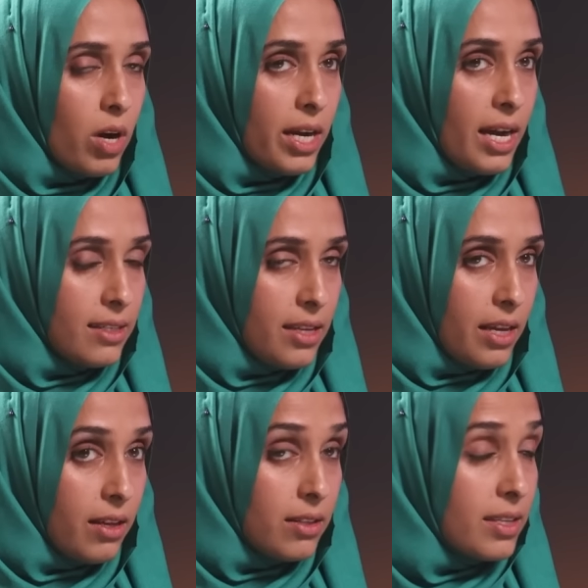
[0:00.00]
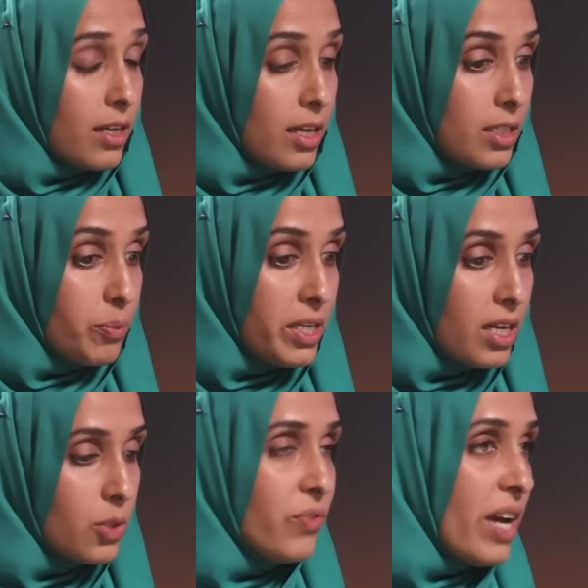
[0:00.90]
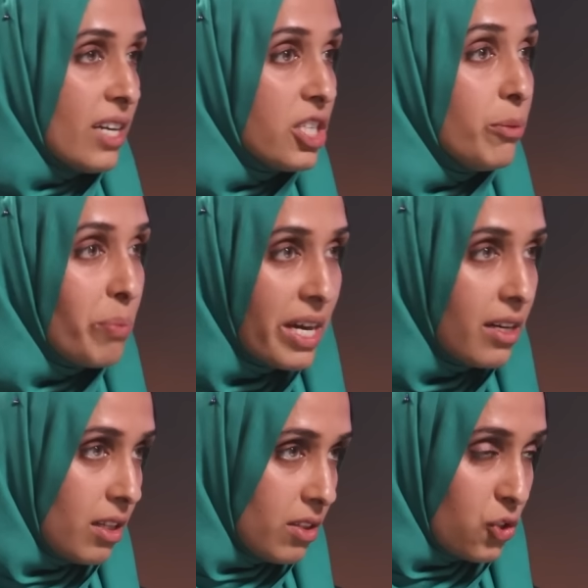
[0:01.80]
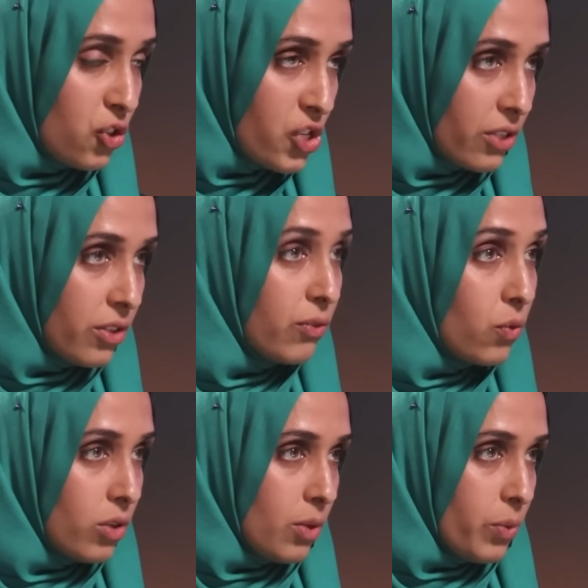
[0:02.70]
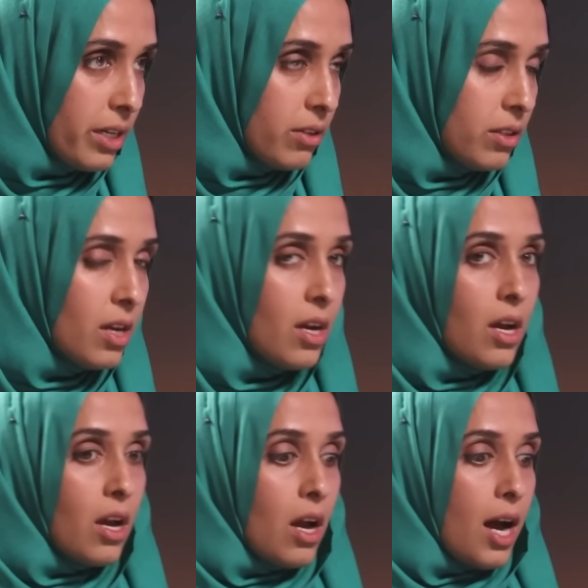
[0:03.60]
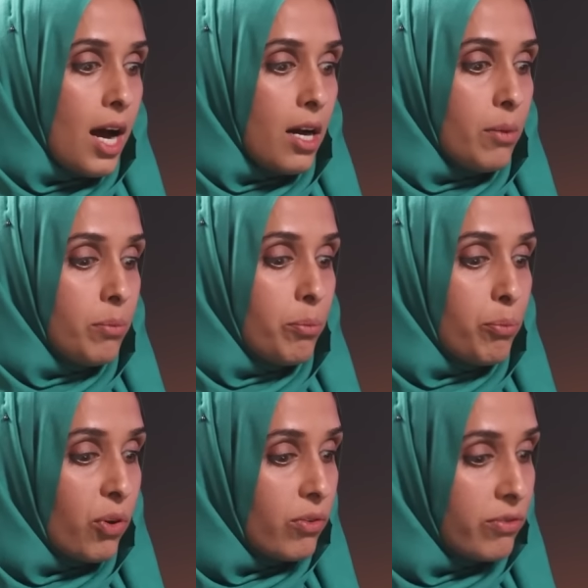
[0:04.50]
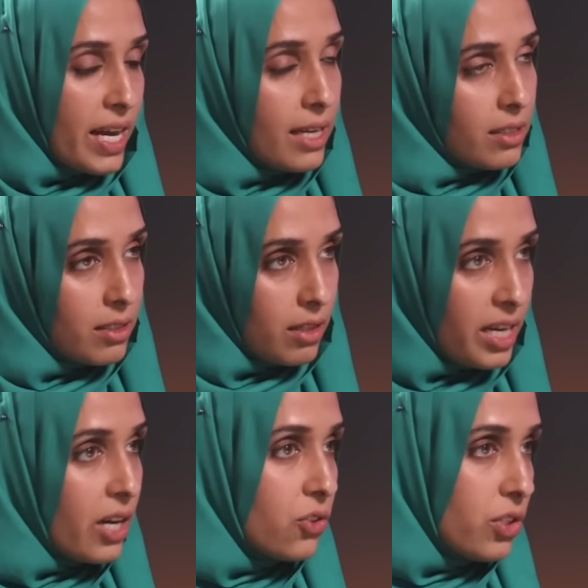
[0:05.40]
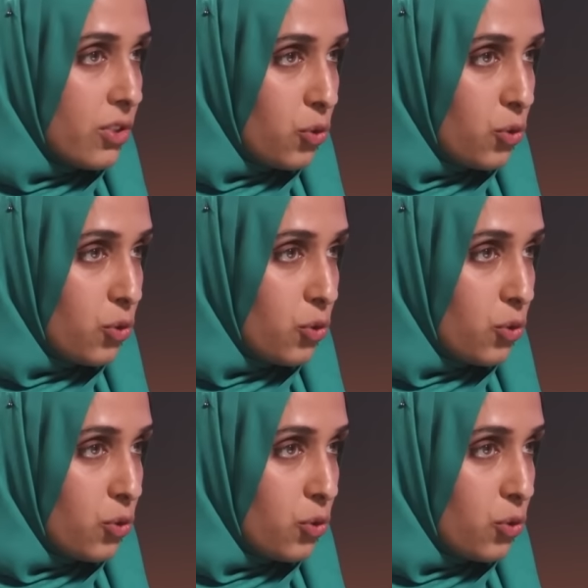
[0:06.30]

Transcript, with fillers: why I say this is because we've actually been on this trajectory for a while. Right. Um, prevent and counter